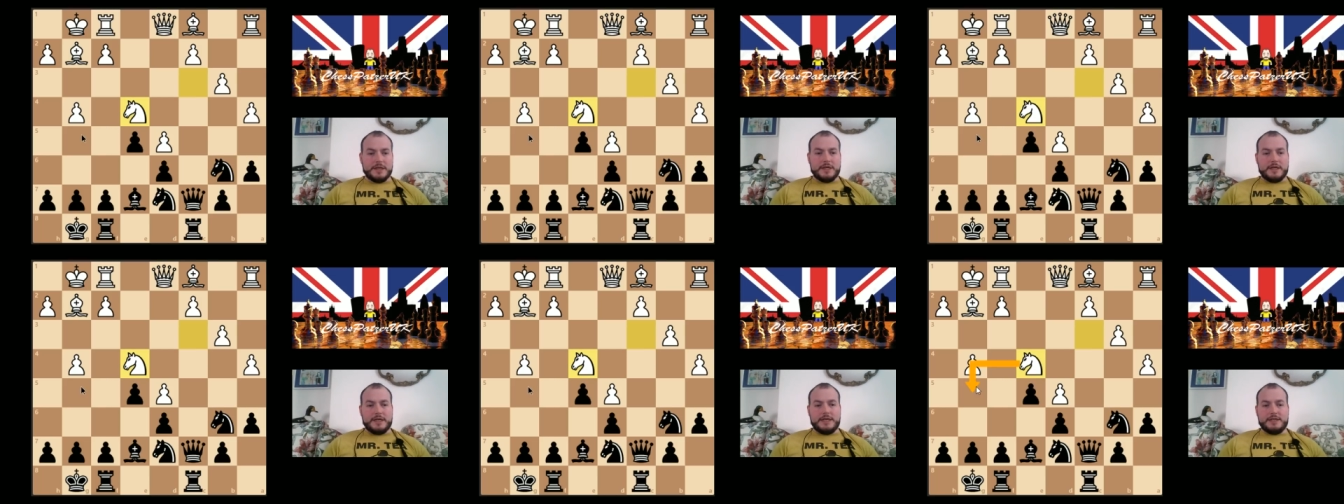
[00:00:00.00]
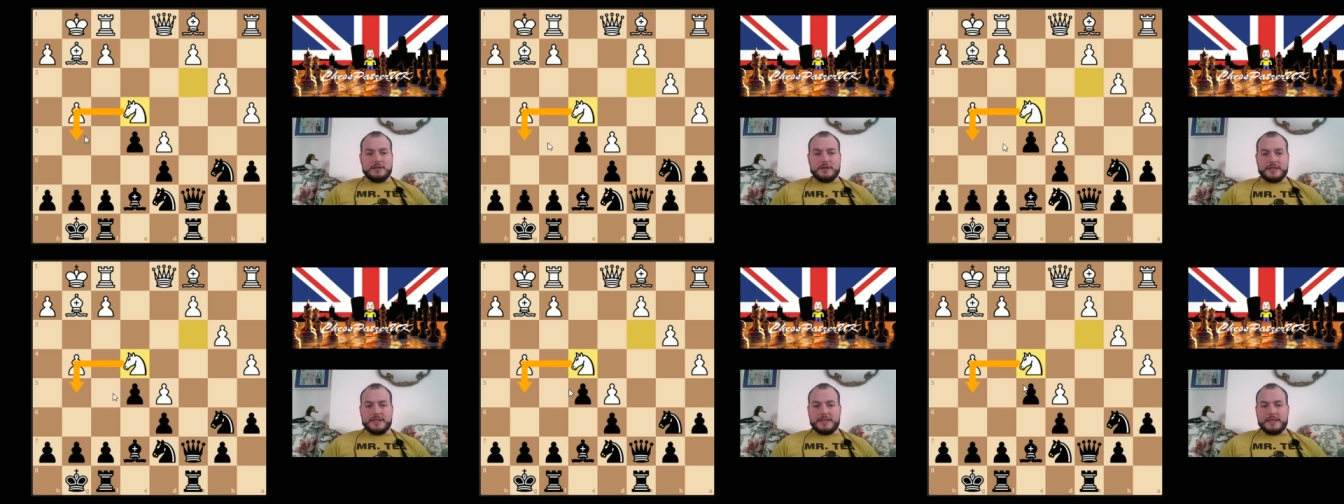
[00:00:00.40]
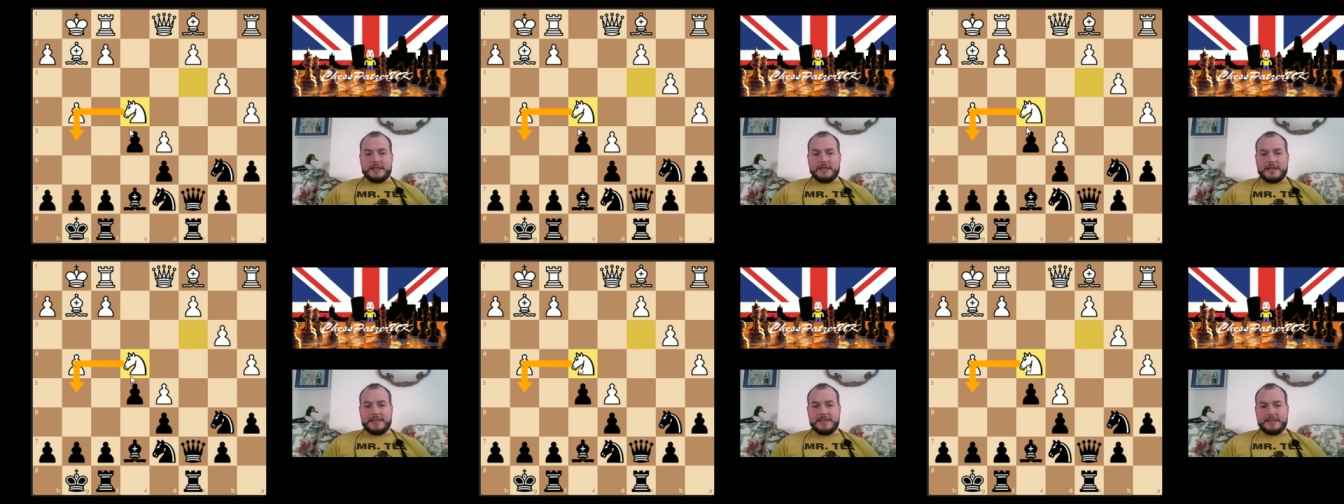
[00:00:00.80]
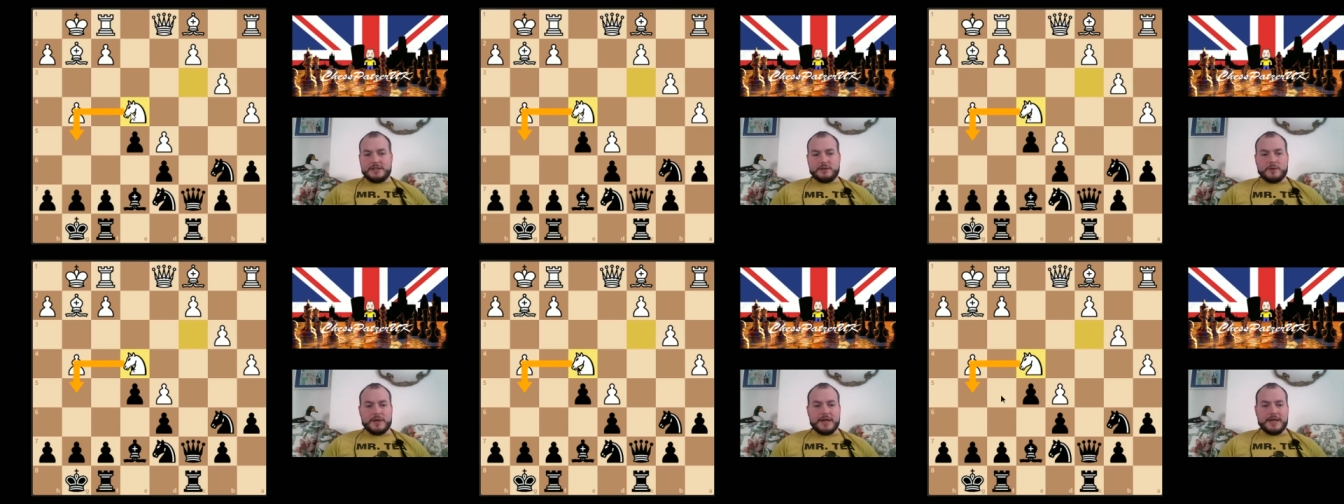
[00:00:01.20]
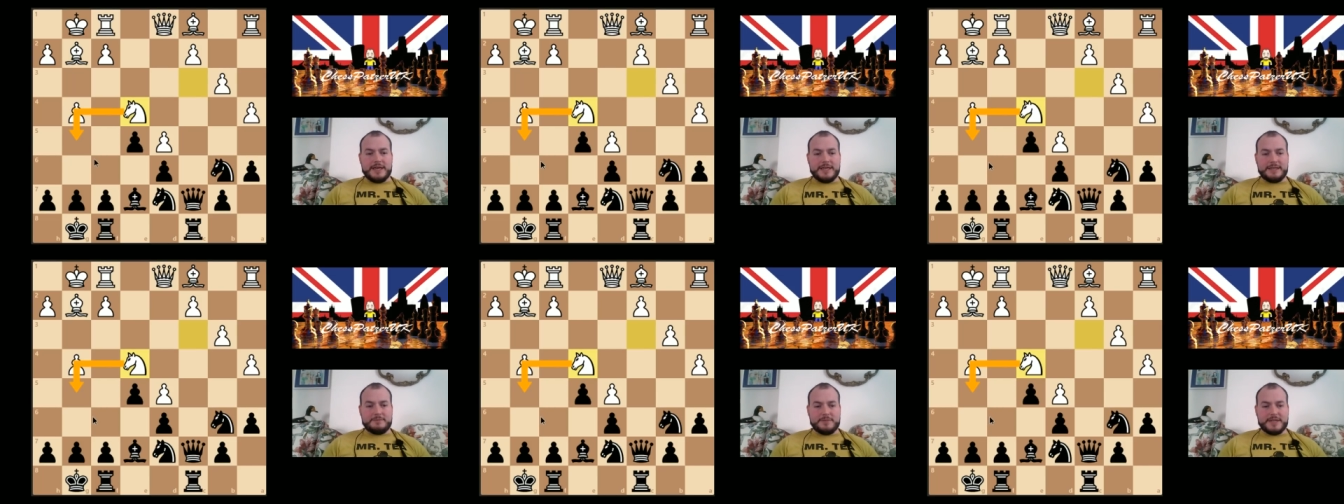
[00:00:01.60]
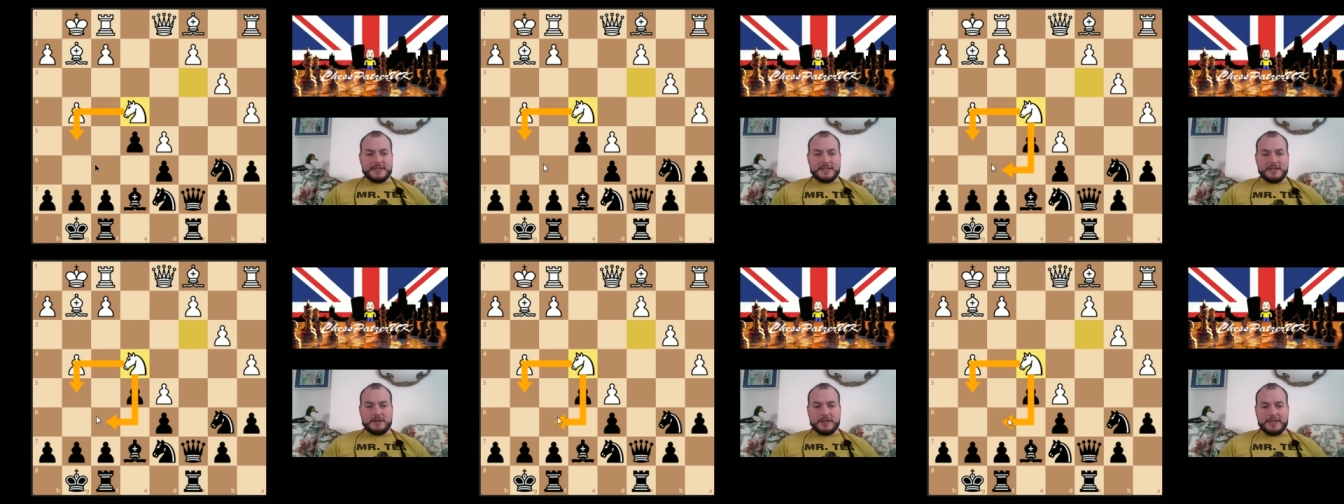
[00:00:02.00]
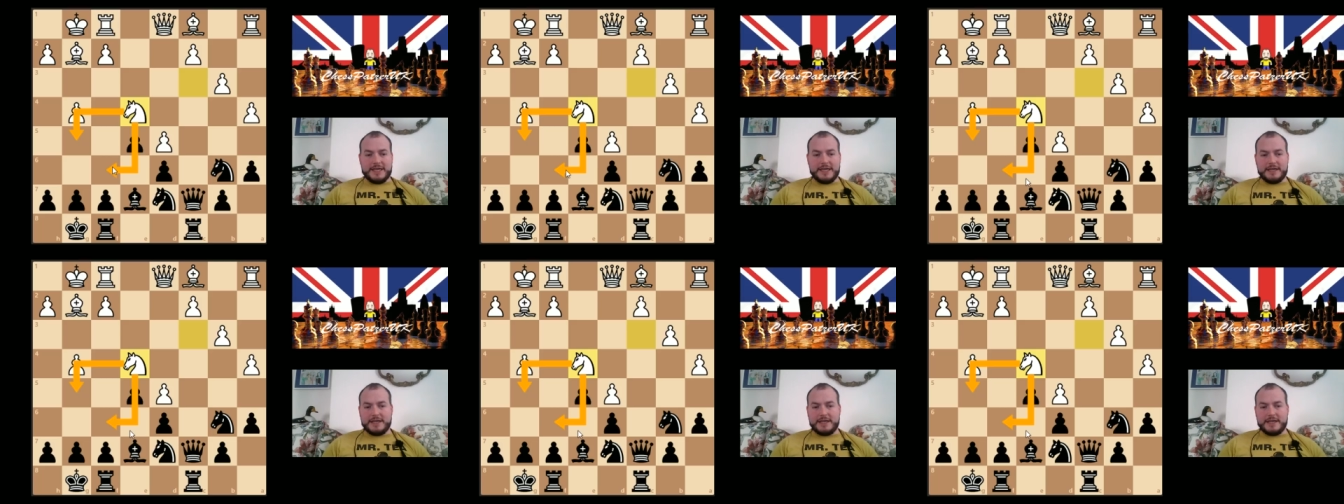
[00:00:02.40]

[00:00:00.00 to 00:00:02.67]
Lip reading: He's looking at this square. He's potentially looking here.